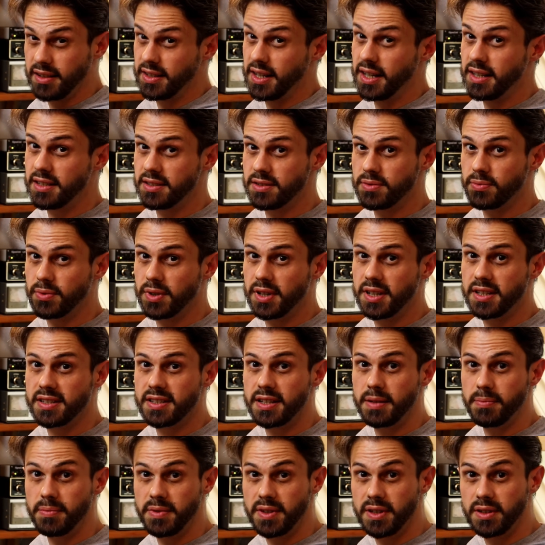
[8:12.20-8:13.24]
that's really
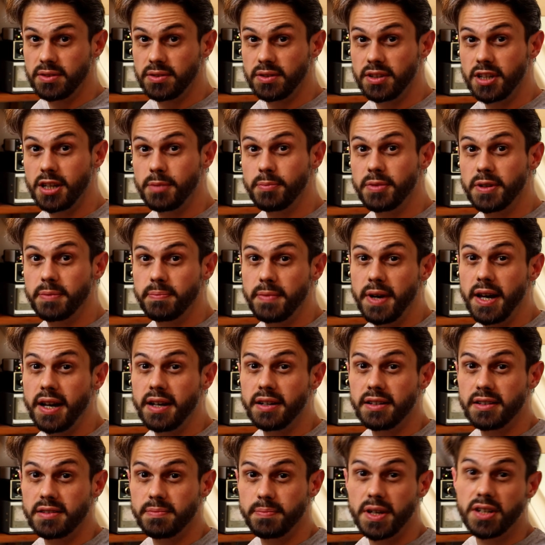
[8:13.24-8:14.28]
something to keep in
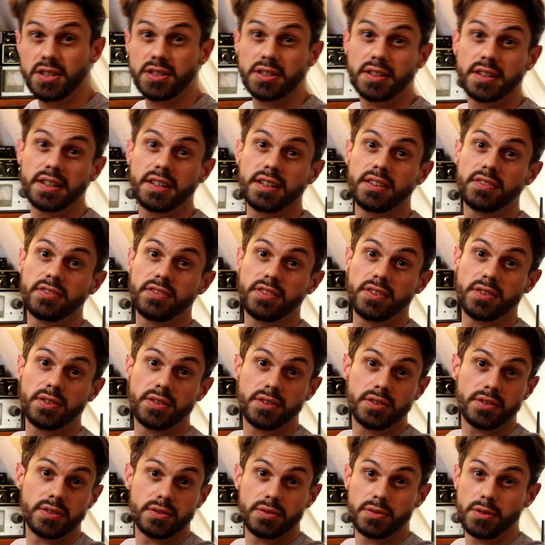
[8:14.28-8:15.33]
mind, especially if
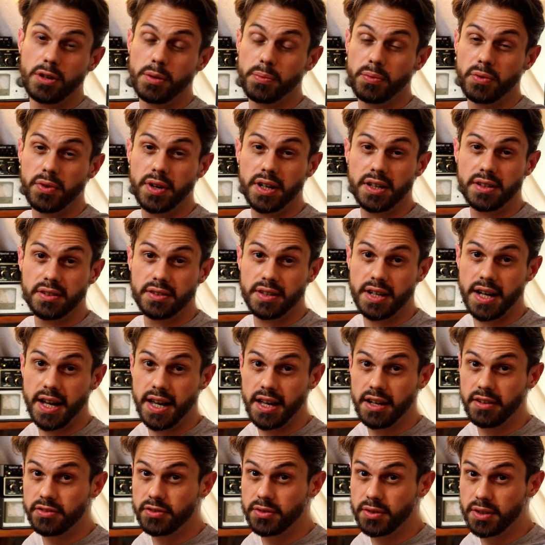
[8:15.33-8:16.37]
you operate on
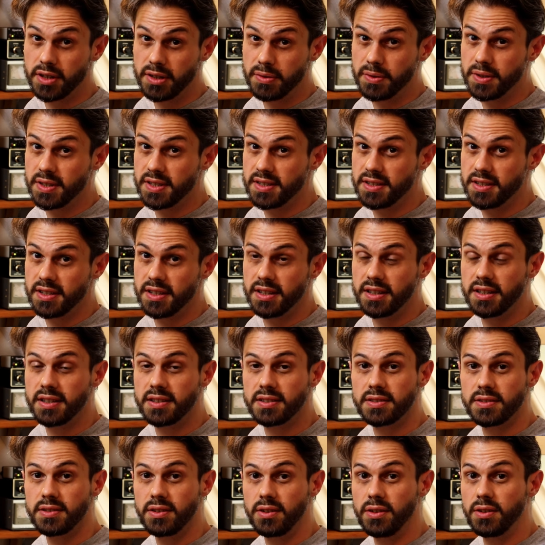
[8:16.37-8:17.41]
higher
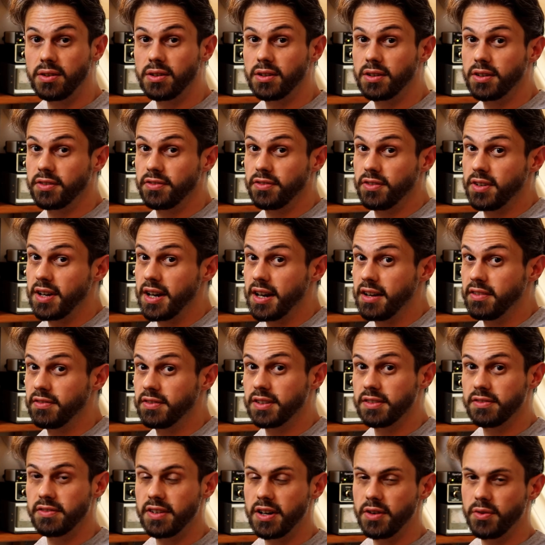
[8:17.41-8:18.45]
frequencies or if you have
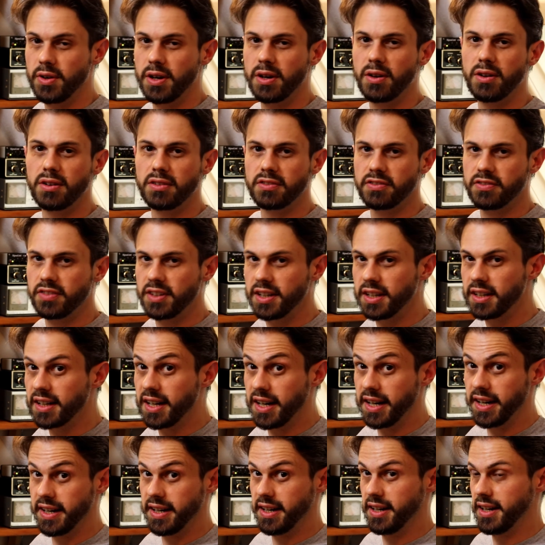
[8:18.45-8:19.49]
a very long feed
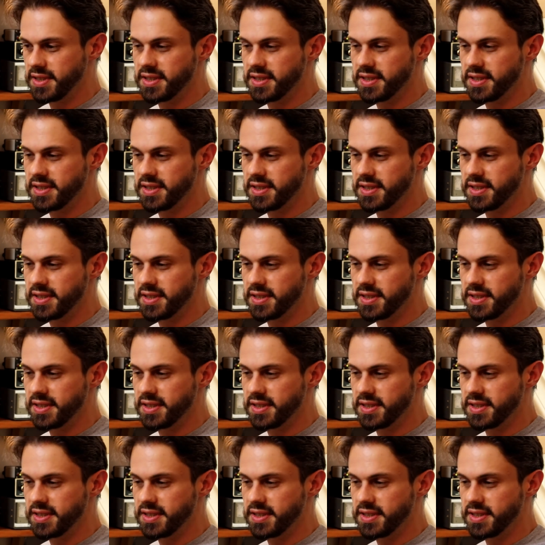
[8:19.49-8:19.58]
line.